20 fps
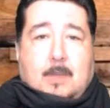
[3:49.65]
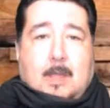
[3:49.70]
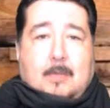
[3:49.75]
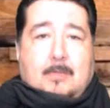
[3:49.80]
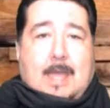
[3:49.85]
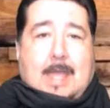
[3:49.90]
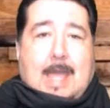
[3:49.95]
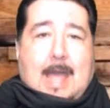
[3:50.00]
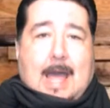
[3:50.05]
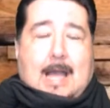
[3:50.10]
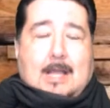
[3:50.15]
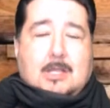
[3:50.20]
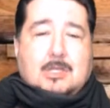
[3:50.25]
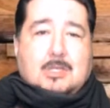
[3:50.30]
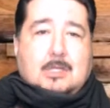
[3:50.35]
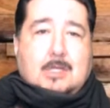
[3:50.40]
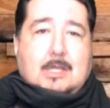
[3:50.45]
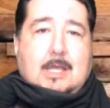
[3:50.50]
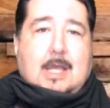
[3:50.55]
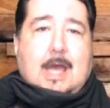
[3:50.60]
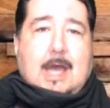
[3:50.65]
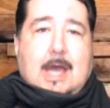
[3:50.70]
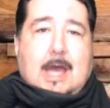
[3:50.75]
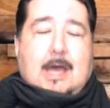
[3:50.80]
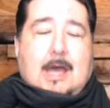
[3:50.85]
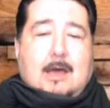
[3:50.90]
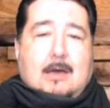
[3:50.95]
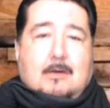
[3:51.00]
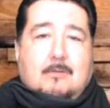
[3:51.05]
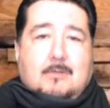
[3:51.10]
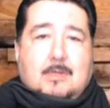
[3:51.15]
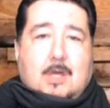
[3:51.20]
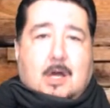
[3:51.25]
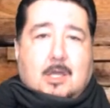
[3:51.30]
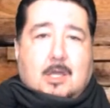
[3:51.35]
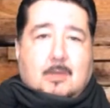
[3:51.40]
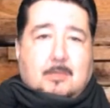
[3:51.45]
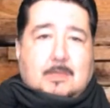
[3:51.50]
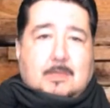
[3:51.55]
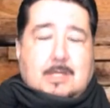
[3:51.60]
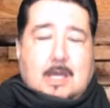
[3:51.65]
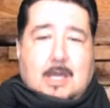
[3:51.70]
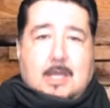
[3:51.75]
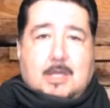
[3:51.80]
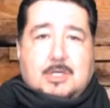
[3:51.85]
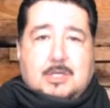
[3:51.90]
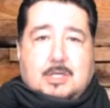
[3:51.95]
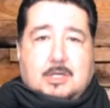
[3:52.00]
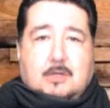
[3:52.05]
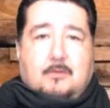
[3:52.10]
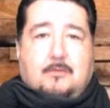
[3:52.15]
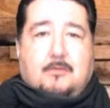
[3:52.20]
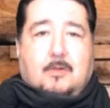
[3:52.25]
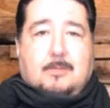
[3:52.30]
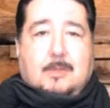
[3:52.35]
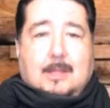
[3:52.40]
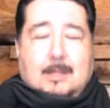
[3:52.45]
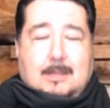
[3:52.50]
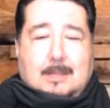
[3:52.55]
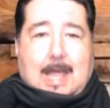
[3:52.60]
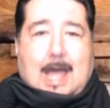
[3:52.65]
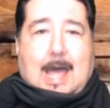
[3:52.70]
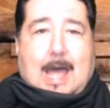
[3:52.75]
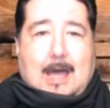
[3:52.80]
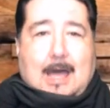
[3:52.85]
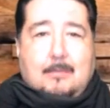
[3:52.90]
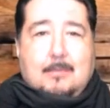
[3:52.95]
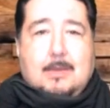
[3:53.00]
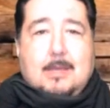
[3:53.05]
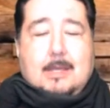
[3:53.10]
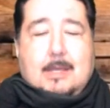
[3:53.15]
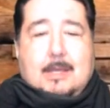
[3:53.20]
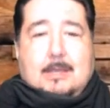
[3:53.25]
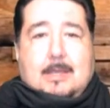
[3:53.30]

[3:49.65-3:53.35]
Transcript: They actually have documentation from the lab.